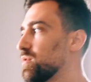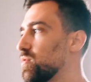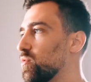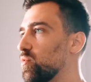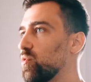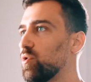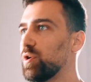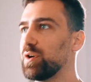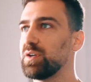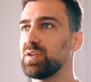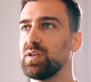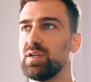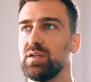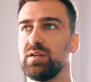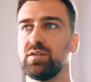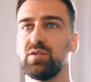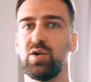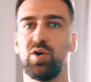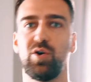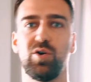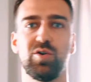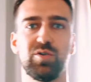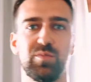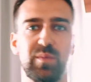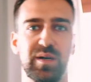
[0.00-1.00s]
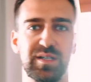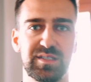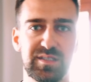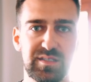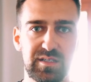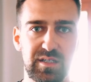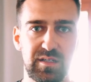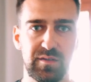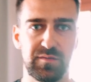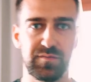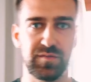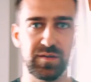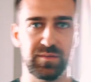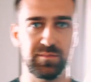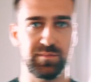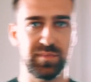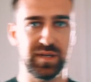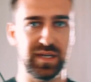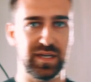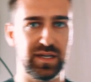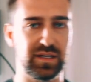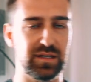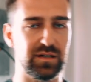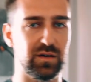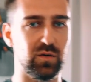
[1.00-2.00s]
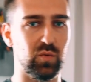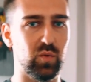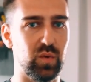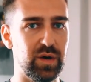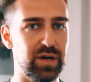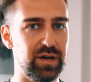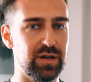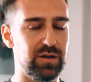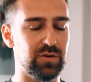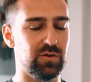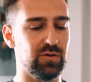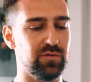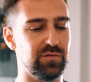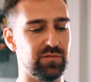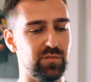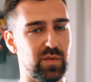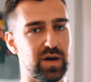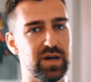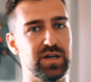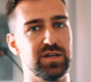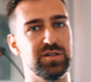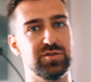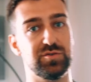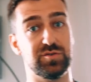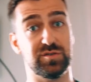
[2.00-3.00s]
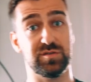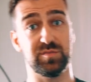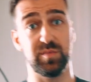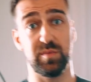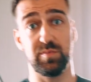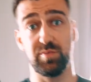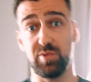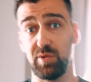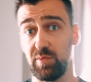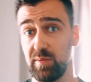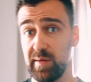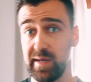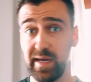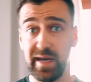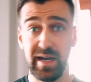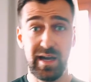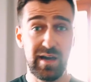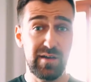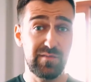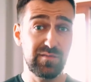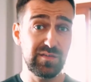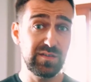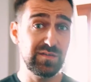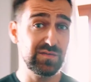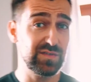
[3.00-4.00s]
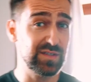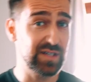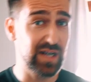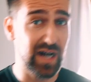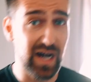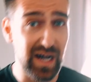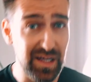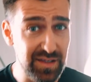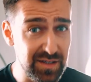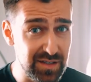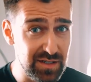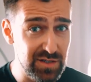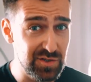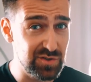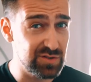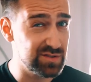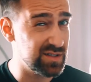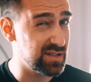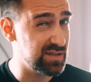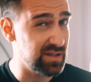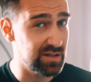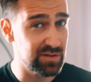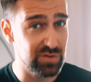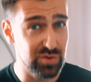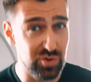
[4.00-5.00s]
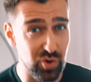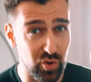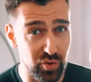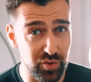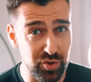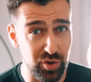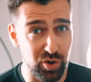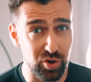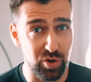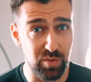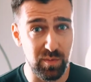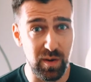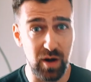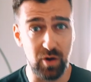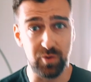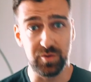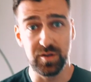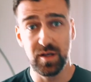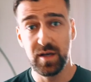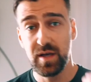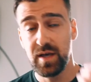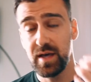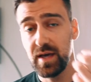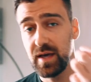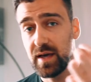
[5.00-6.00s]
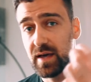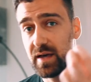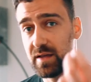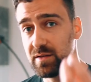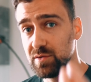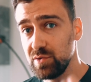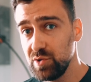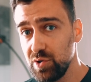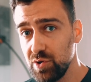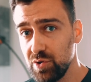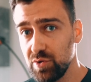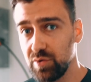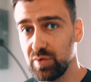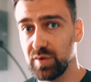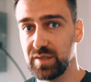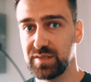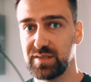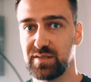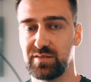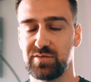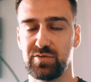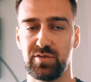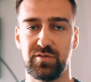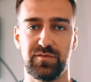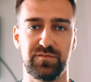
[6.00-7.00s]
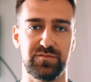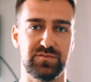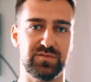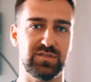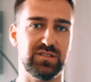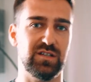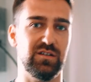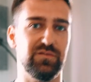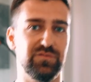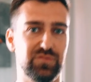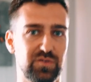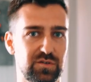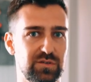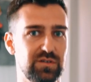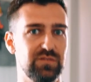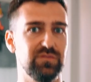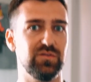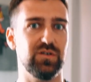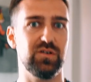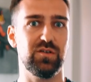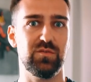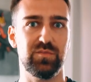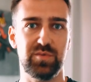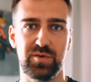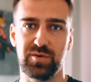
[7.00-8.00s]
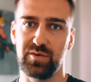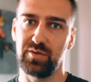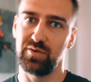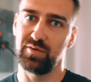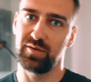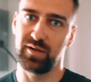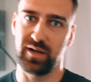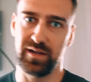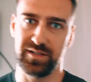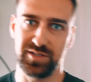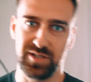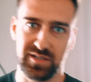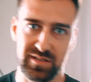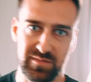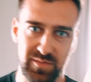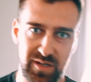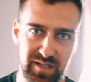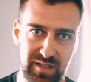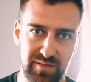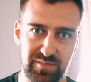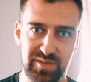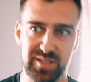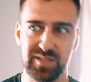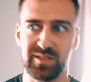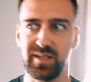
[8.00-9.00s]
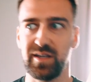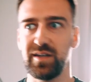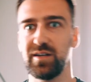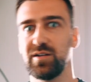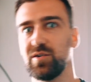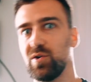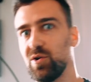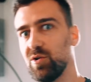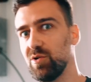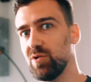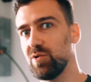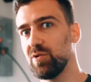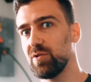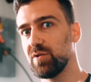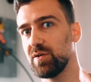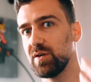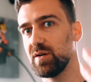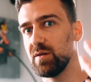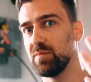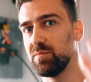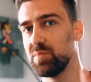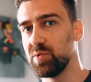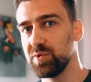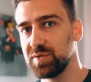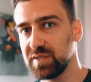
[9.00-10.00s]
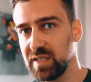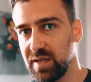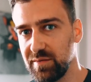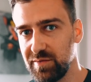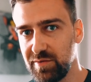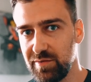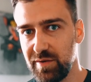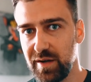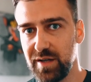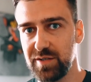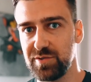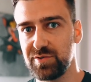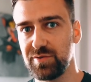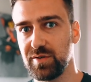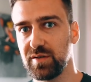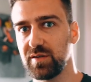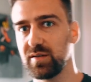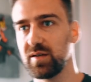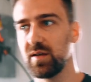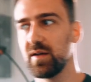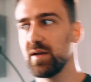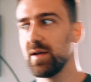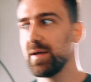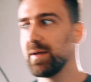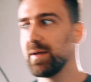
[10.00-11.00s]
working on myself and being aware of my issues. But probably I have even other issues that I don't know about. And you, as a self-taught developer, look, I just made a mistake, or a bootcamp graduate